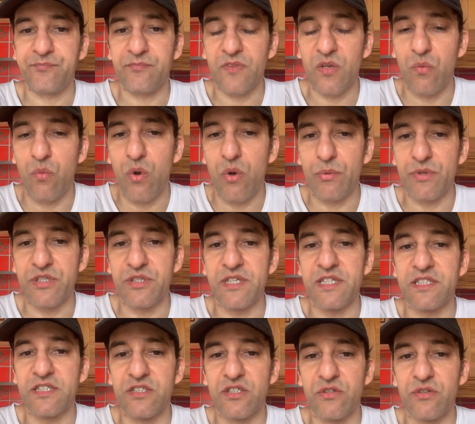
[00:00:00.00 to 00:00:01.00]
What would you
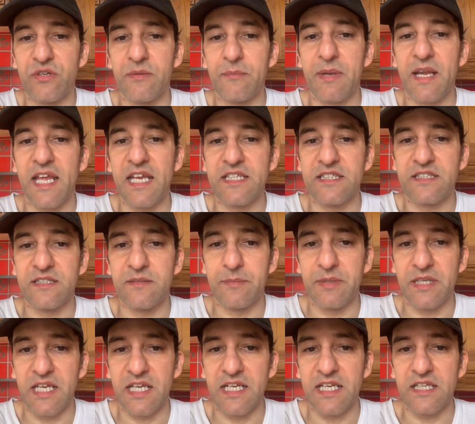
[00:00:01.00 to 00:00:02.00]
need to do in place in the
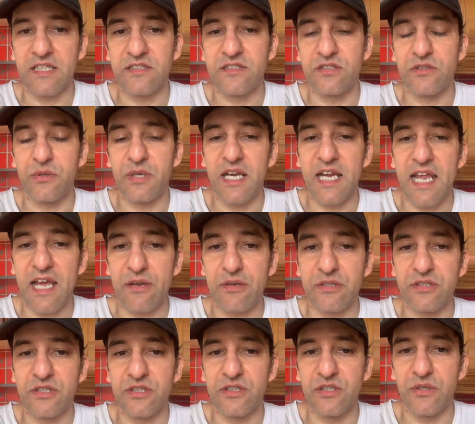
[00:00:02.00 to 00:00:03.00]
beginning to allow you
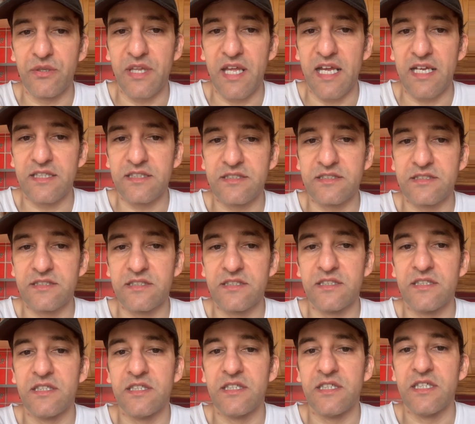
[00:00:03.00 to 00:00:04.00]
to do
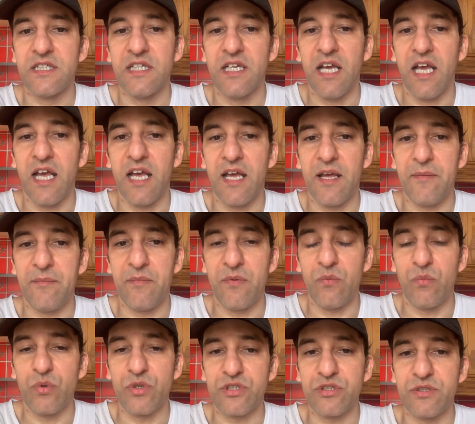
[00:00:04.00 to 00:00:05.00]
that?
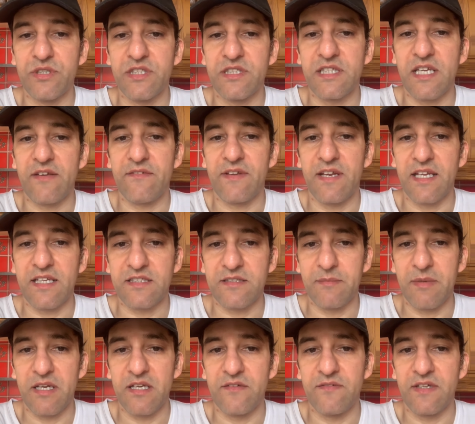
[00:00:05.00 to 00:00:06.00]
Would you need to have X
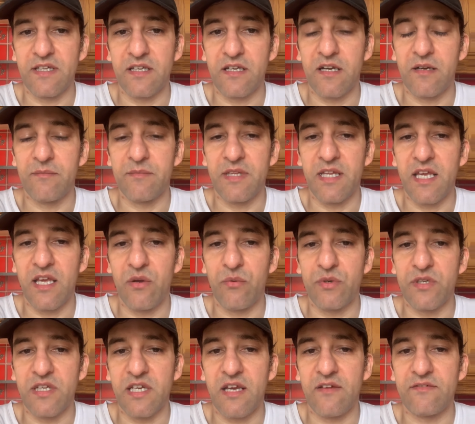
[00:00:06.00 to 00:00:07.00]
amount of income there? Would
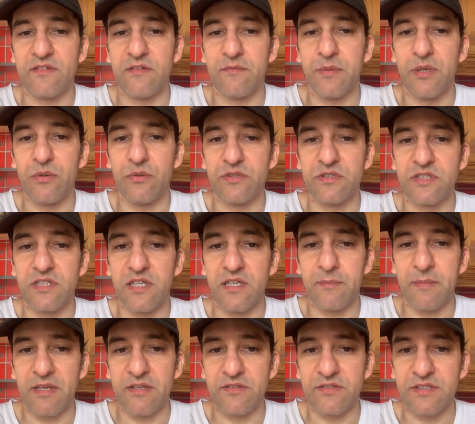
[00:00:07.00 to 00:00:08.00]
you have to build a certain
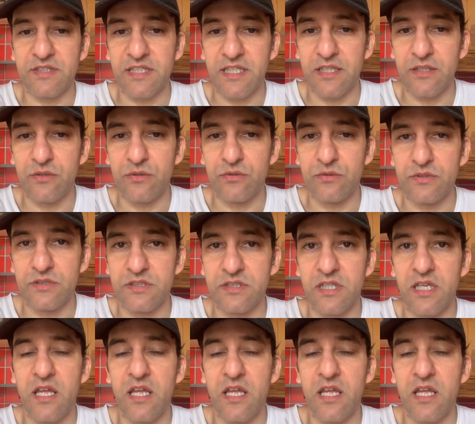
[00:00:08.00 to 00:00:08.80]
amount of skills?